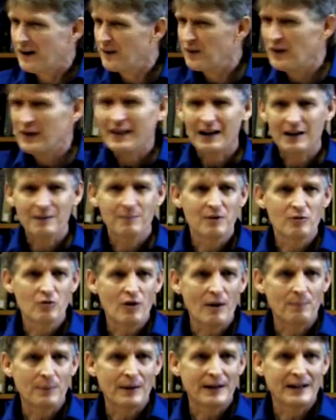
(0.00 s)
I think that can be
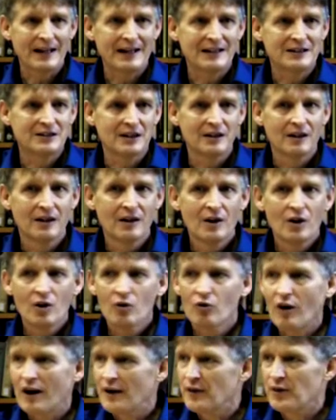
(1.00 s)
replicated
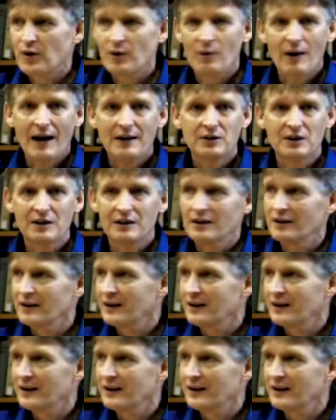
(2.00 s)
right throughout India.